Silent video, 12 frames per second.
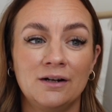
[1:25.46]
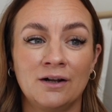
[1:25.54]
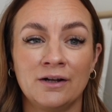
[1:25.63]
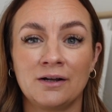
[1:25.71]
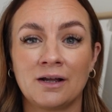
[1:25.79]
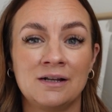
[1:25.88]

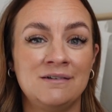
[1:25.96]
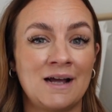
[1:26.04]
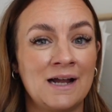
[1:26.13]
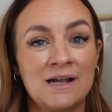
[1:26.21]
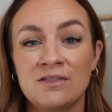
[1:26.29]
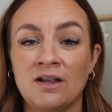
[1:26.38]
like a
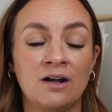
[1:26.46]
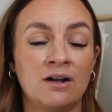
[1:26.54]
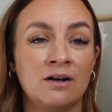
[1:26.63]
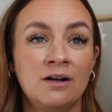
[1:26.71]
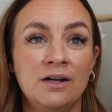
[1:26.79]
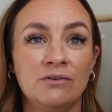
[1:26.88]
day in the
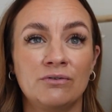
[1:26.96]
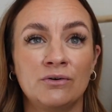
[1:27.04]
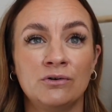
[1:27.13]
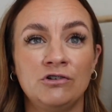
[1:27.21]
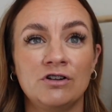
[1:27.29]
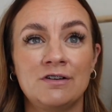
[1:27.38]
life
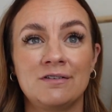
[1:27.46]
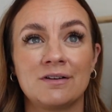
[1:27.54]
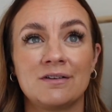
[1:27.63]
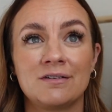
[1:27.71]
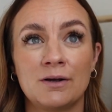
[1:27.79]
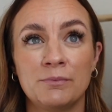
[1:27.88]
or just
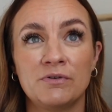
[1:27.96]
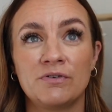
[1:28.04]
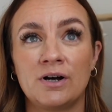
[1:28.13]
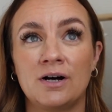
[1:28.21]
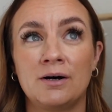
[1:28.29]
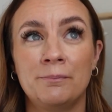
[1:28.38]
some of
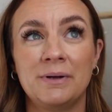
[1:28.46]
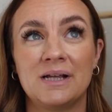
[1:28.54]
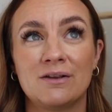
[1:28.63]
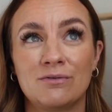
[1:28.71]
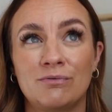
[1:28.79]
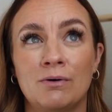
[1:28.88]
our
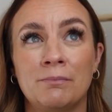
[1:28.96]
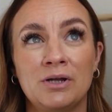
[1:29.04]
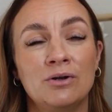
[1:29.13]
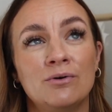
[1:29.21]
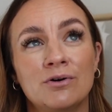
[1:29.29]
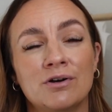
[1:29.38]
bits from
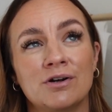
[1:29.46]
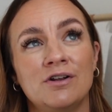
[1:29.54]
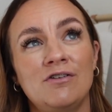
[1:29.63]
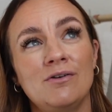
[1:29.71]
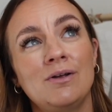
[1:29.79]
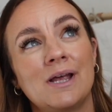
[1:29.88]
Mallorca and I
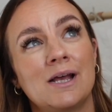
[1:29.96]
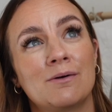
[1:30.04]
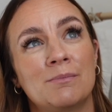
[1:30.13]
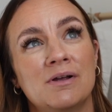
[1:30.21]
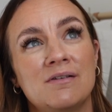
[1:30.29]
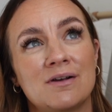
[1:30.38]
do kick
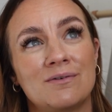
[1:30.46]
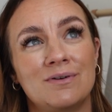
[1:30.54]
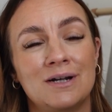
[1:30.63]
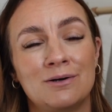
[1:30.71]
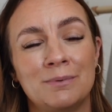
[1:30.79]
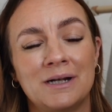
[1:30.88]
myself a
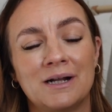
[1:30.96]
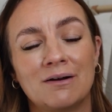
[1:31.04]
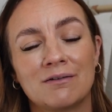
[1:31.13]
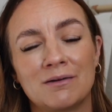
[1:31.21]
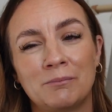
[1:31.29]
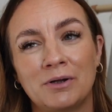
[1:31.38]
little bit now
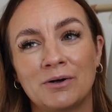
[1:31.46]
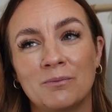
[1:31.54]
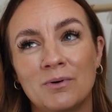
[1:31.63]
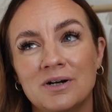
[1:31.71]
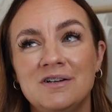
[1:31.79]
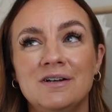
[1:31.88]
because I'm like
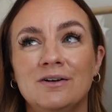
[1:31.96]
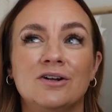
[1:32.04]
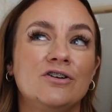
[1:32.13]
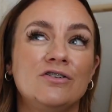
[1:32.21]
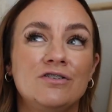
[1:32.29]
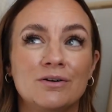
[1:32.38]
why didn't I
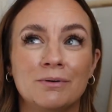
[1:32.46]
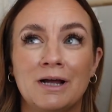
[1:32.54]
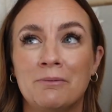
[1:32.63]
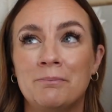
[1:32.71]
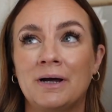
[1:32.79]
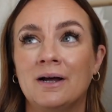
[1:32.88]
just do
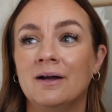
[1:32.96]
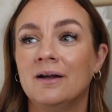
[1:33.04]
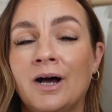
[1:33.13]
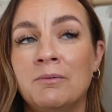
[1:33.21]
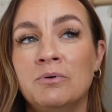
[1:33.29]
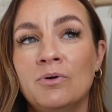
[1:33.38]
it but
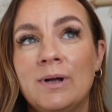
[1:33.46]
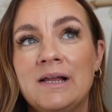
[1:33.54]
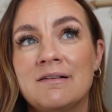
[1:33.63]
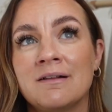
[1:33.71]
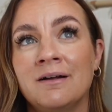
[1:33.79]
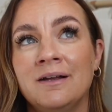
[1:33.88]
I'm
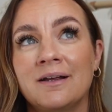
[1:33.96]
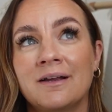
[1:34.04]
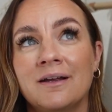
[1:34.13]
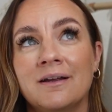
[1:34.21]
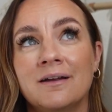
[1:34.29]
always like